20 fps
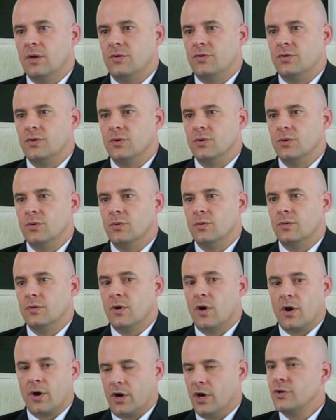to
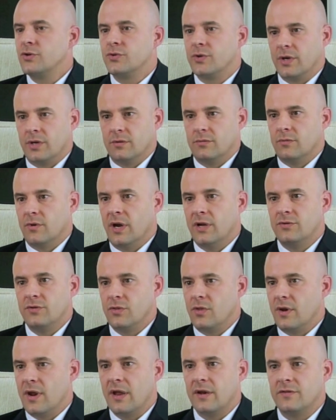our country, right, to
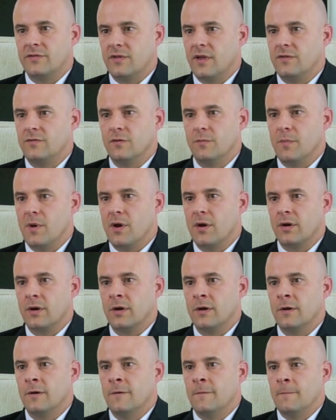the United States of
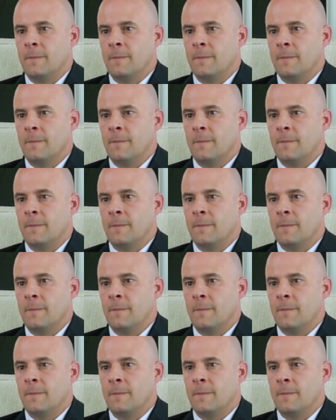America,